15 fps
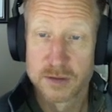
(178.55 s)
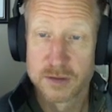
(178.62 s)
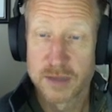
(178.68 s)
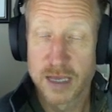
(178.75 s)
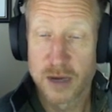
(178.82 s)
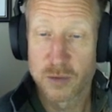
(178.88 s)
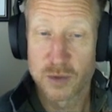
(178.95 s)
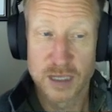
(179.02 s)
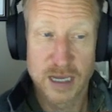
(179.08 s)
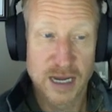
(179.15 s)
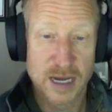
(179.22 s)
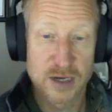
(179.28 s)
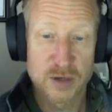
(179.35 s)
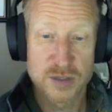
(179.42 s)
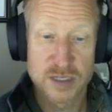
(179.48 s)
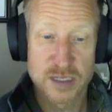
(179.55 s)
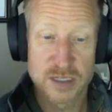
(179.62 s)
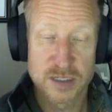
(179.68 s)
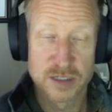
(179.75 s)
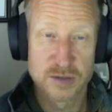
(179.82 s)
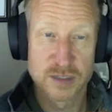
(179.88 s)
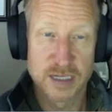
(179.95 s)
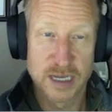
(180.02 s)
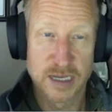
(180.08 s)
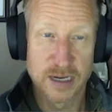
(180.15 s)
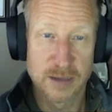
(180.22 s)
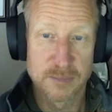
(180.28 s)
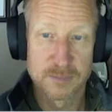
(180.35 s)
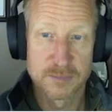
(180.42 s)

that will house this new data.